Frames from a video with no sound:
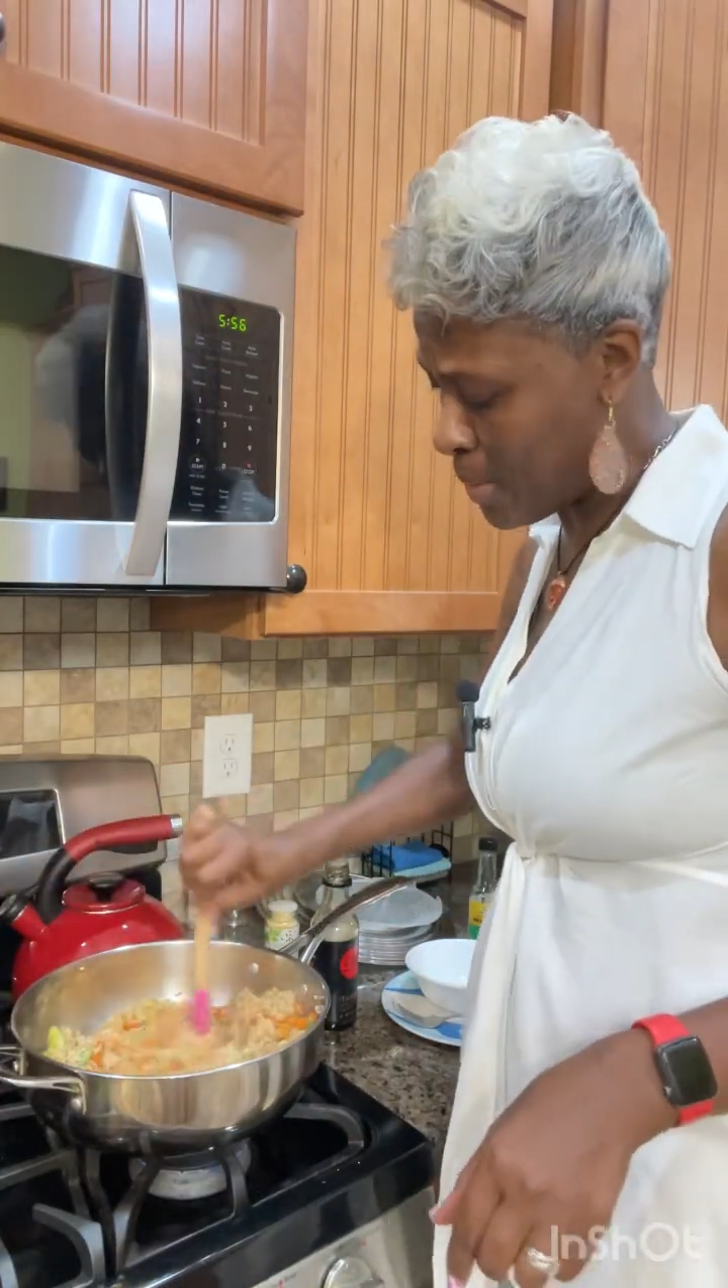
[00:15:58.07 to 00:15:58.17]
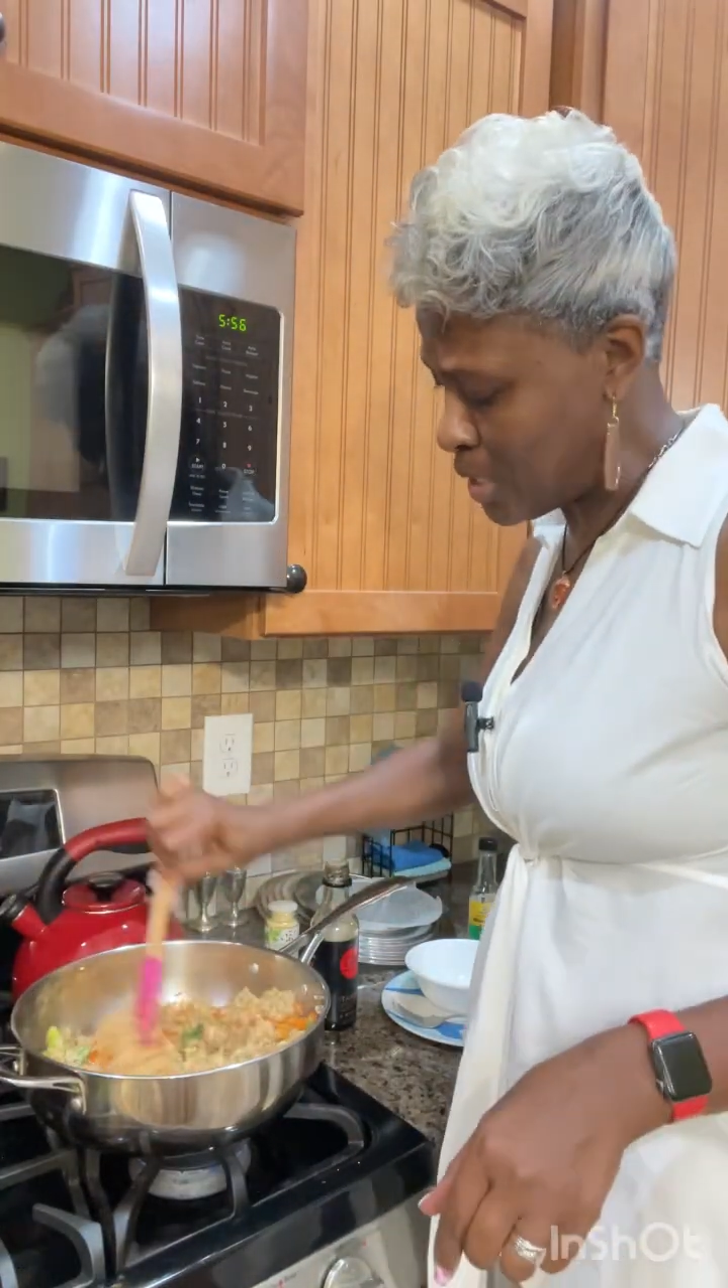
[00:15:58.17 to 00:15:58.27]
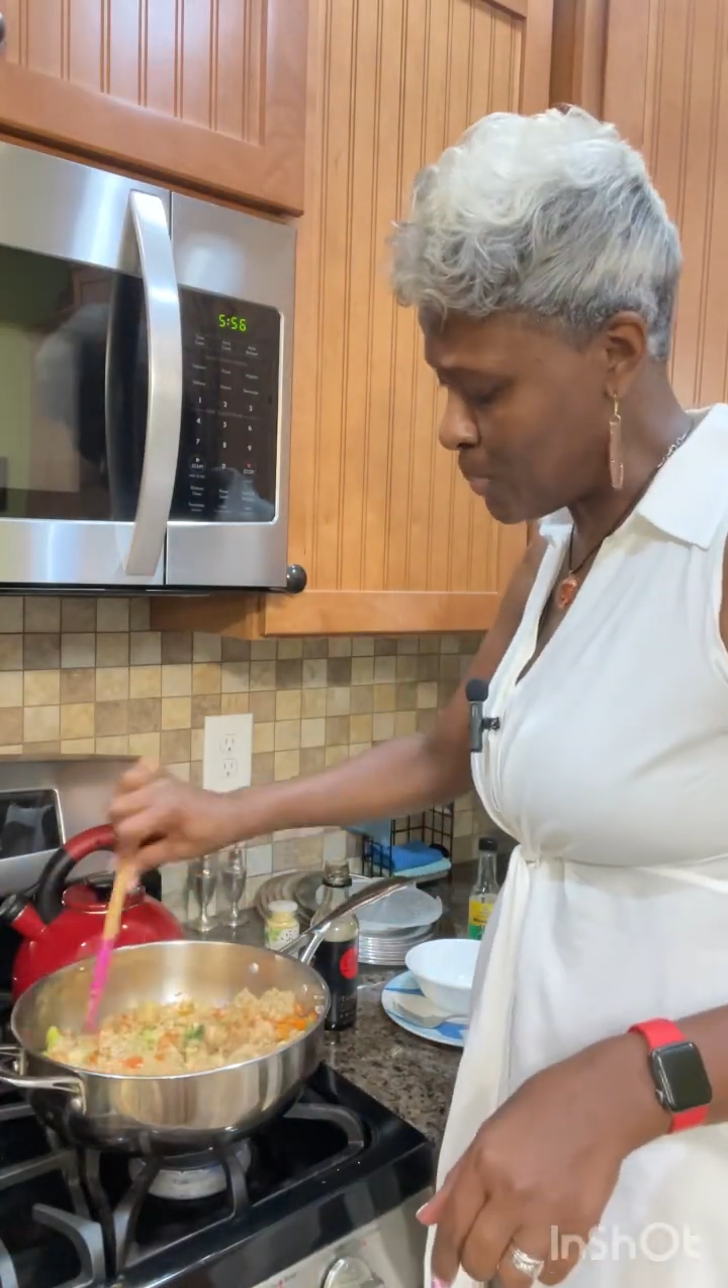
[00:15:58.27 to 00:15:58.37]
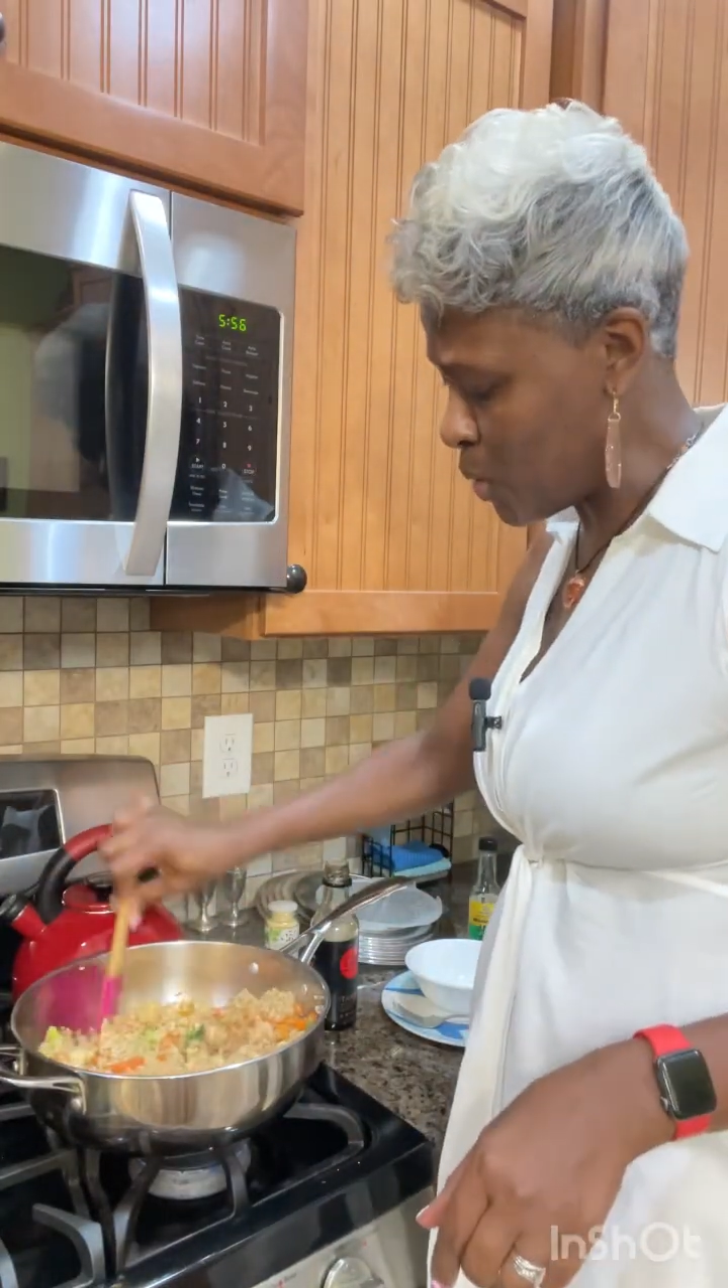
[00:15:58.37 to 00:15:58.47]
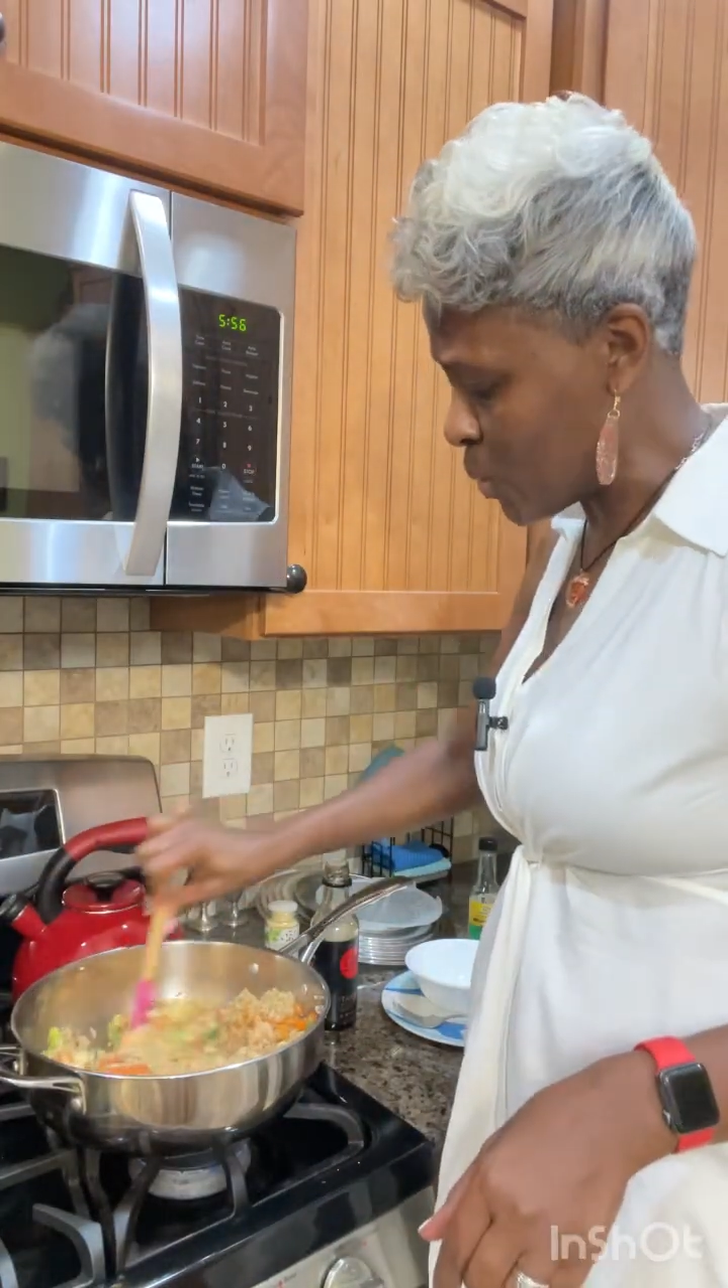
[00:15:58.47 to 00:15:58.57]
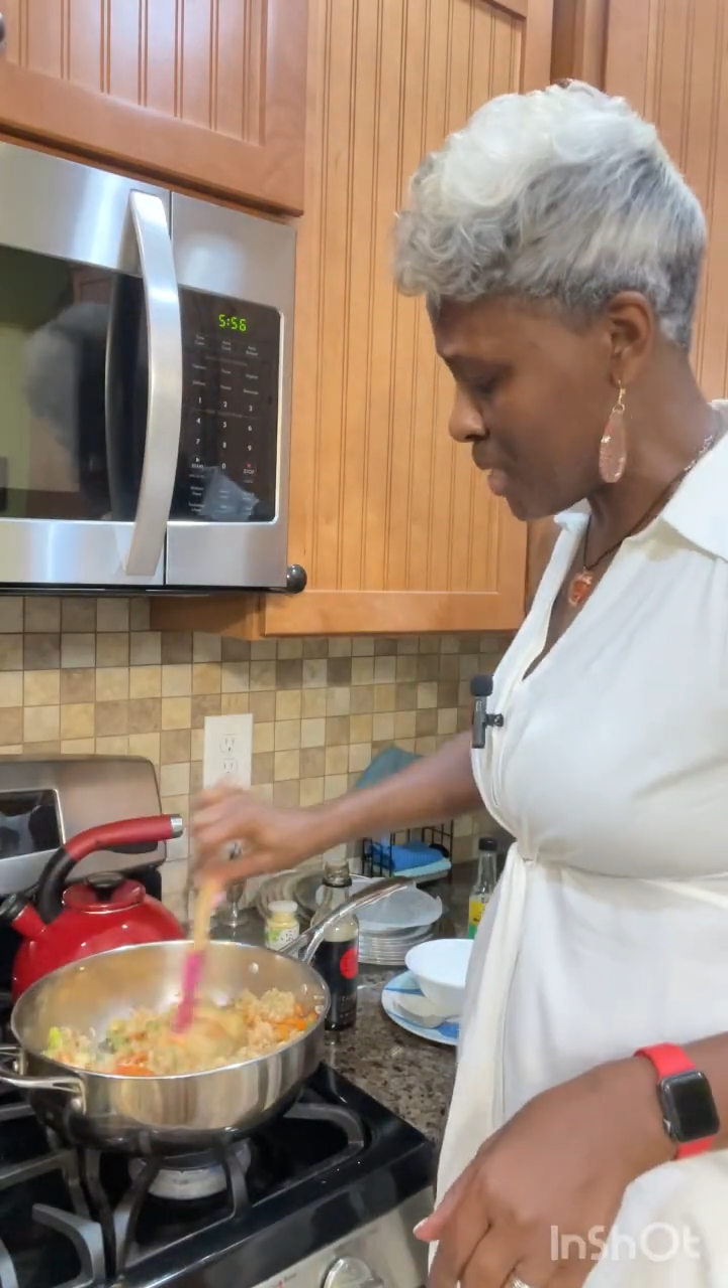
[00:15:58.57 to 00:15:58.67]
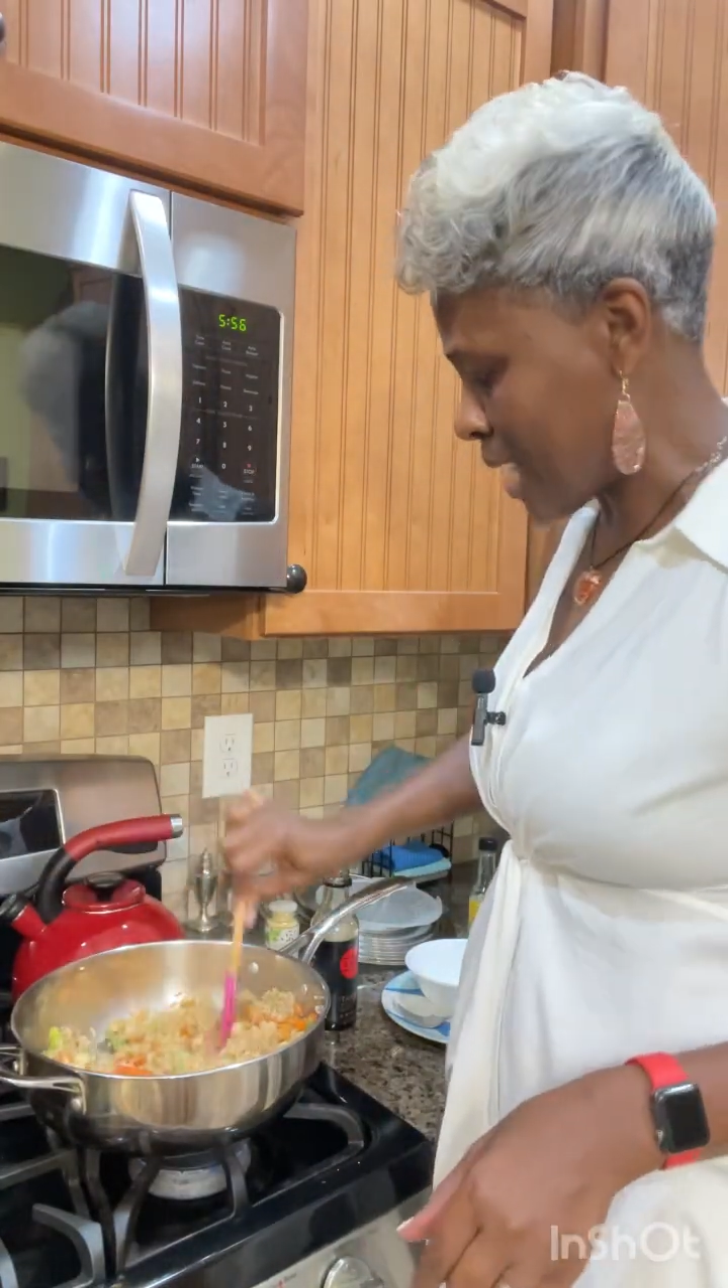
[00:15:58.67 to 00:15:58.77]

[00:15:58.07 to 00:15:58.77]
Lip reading: a spoon because